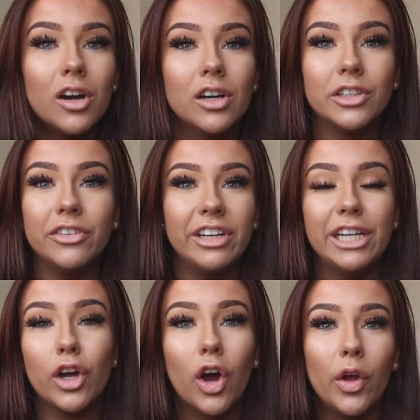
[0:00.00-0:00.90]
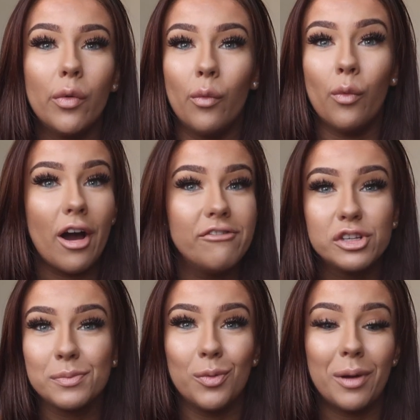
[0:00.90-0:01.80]
I don't really know why I've
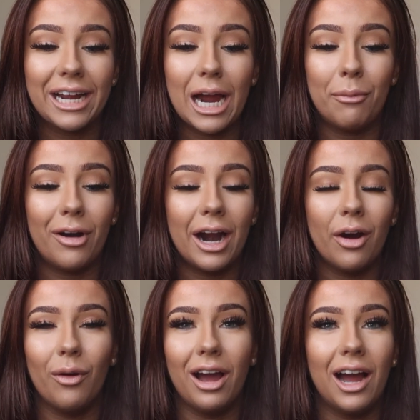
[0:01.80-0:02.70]
just pulled my camera out